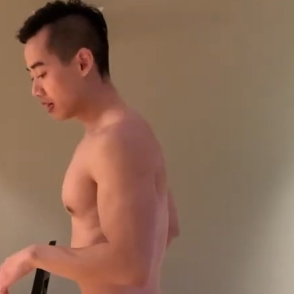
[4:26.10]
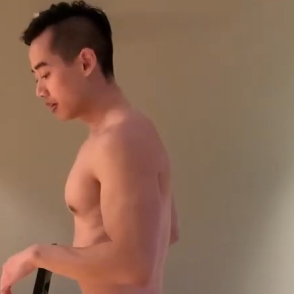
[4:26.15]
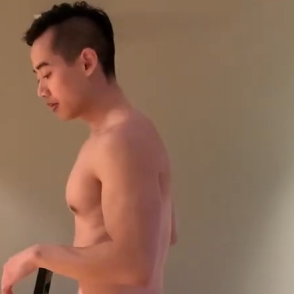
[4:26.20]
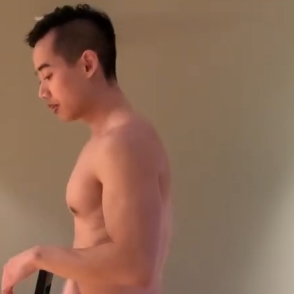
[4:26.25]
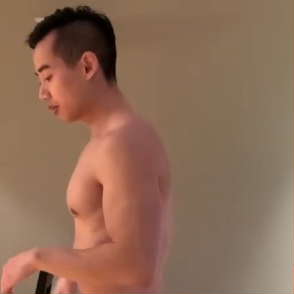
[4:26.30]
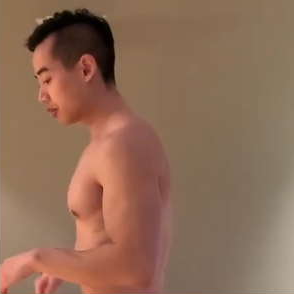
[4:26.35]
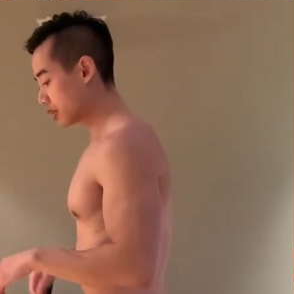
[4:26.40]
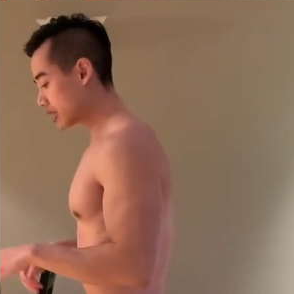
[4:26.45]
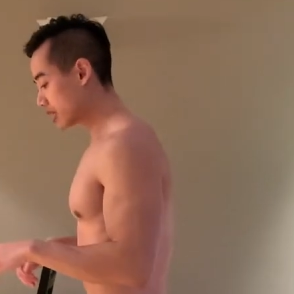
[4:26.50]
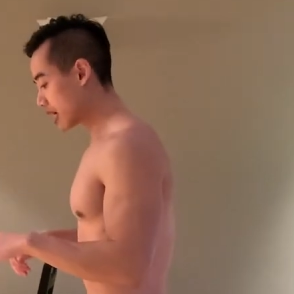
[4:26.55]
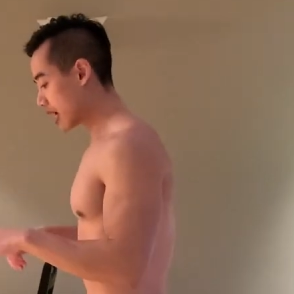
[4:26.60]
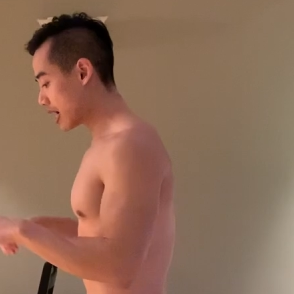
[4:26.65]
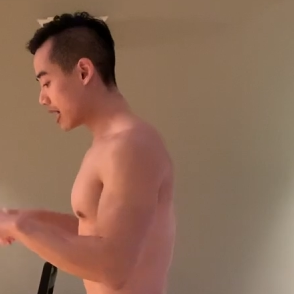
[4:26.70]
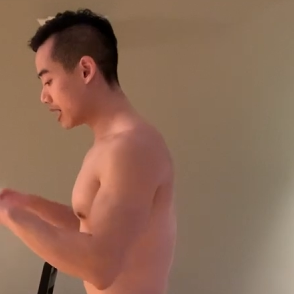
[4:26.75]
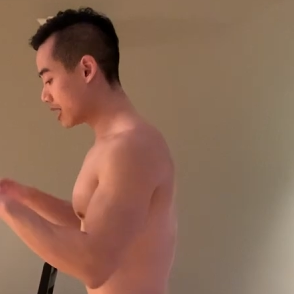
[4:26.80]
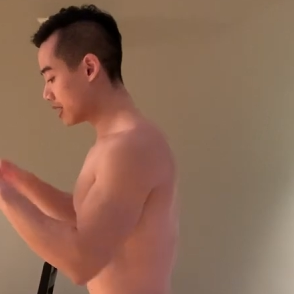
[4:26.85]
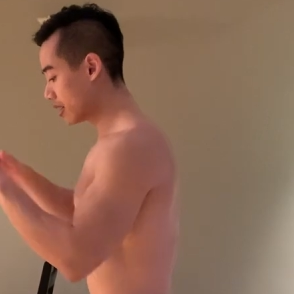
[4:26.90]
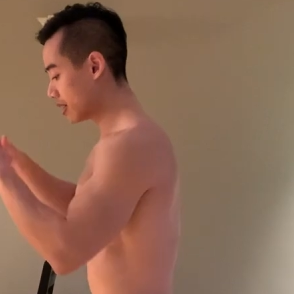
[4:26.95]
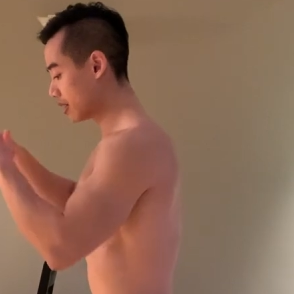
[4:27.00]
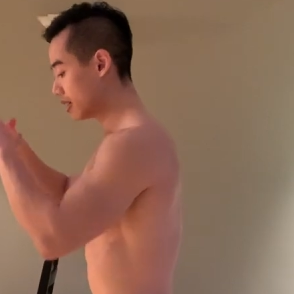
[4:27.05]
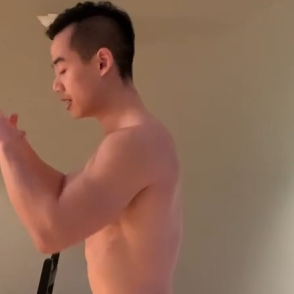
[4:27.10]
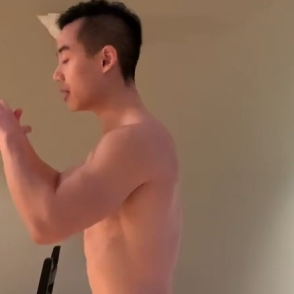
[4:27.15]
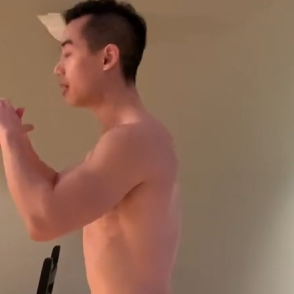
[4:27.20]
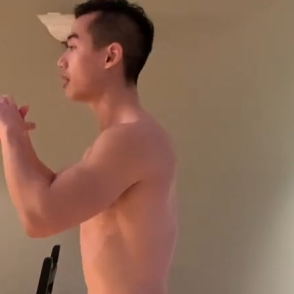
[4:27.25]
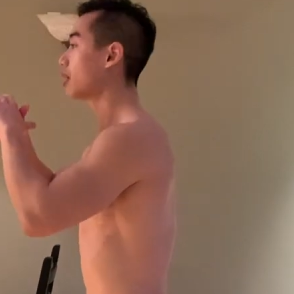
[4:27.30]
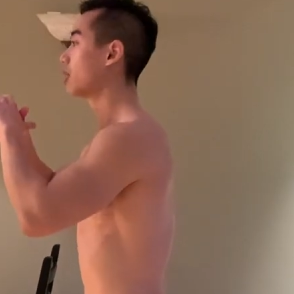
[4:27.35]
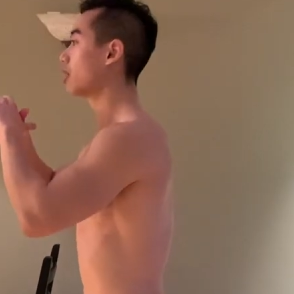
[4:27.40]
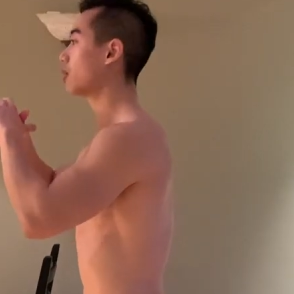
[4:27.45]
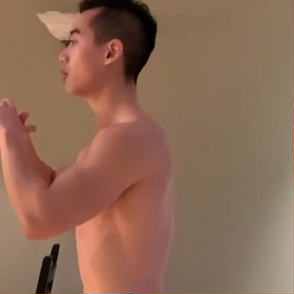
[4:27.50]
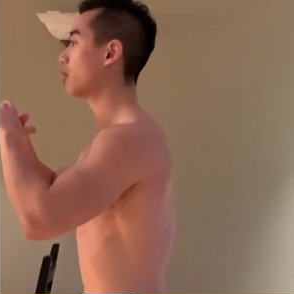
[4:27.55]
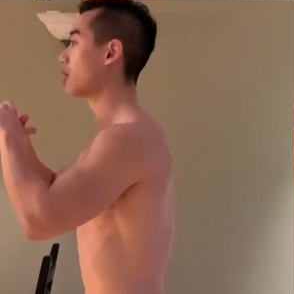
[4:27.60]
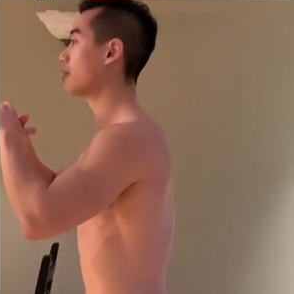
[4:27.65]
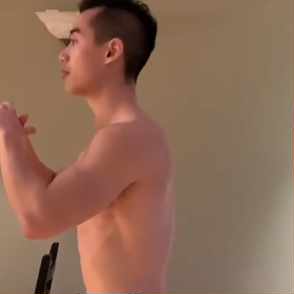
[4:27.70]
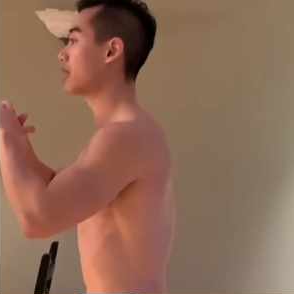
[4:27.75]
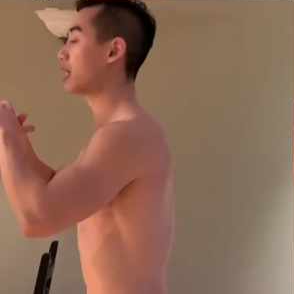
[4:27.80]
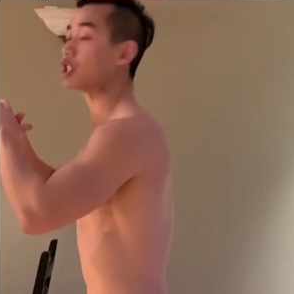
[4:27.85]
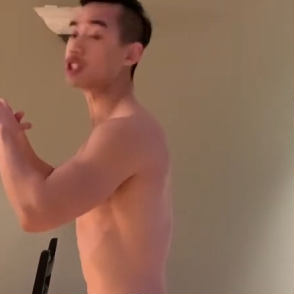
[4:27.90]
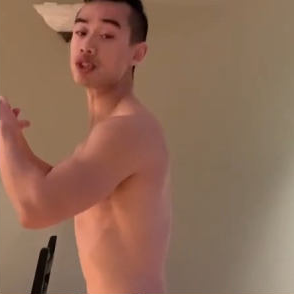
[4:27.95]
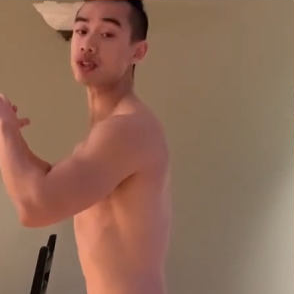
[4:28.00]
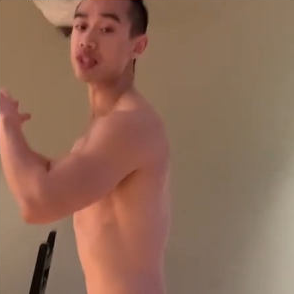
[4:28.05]
From the side, you wanna
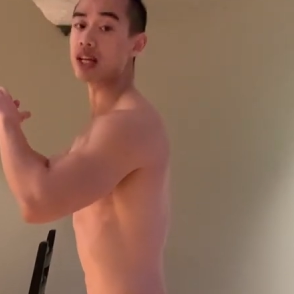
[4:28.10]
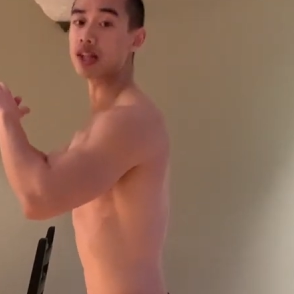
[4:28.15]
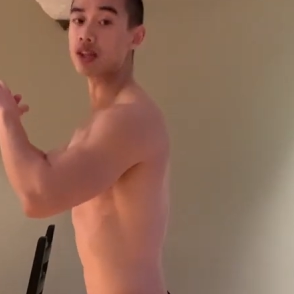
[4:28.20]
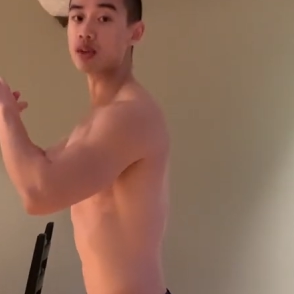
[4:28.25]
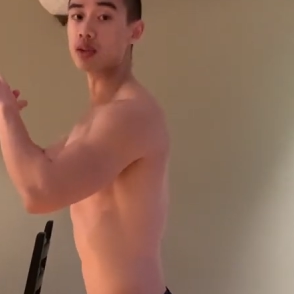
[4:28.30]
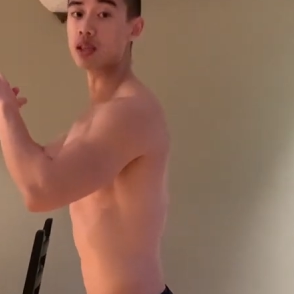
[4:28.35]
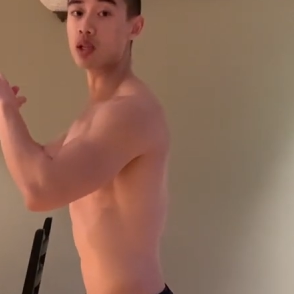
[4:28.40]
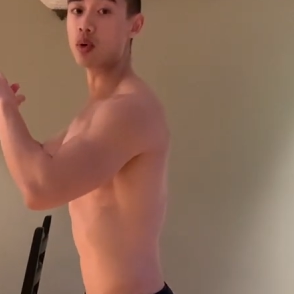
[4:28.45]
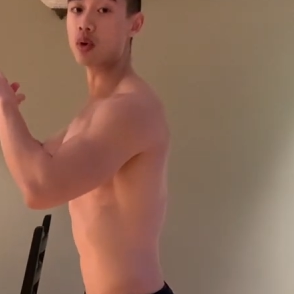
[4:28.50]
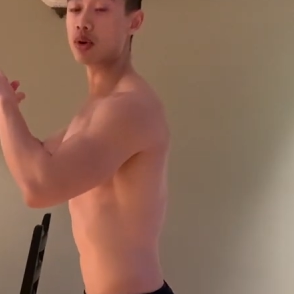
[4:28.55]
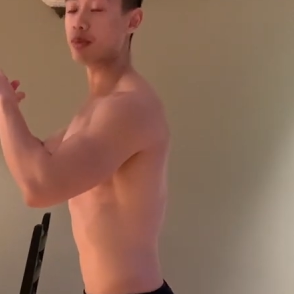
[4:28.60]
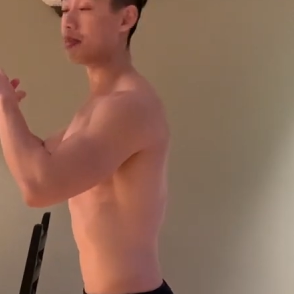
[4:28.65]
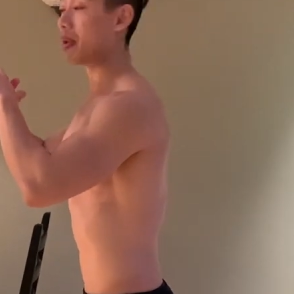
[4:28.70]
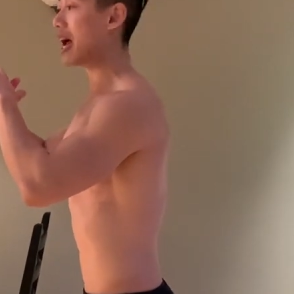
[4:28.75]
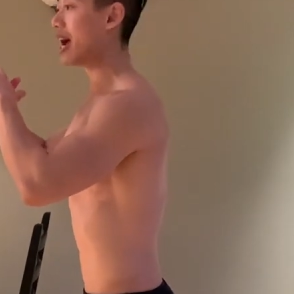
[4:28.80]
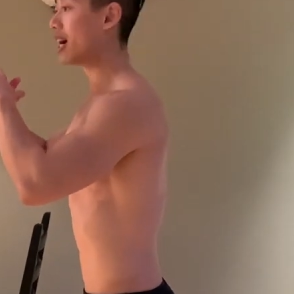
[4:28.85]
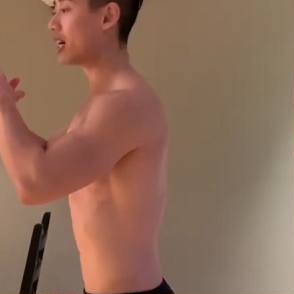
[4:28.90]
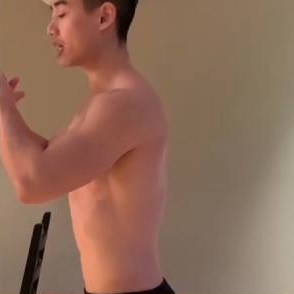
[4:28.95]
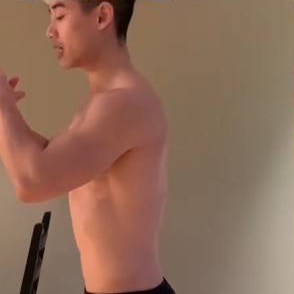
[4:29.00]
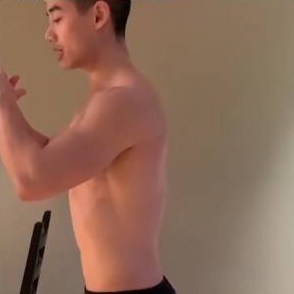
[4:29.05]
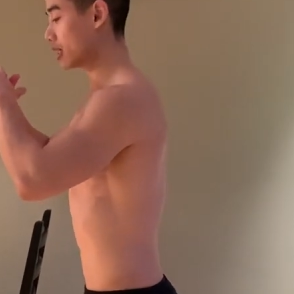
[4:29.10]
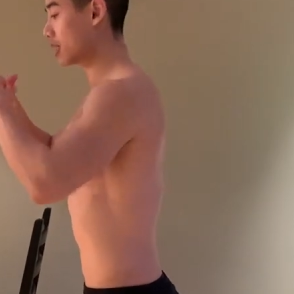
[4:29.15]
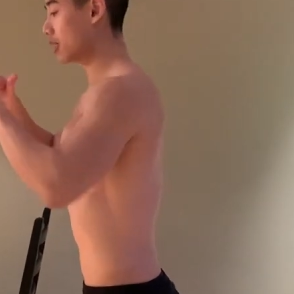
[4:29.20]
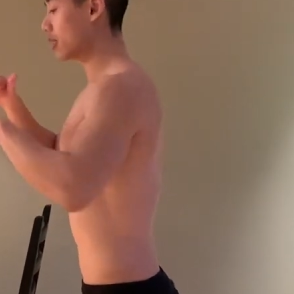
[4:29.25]
make sure that your lower back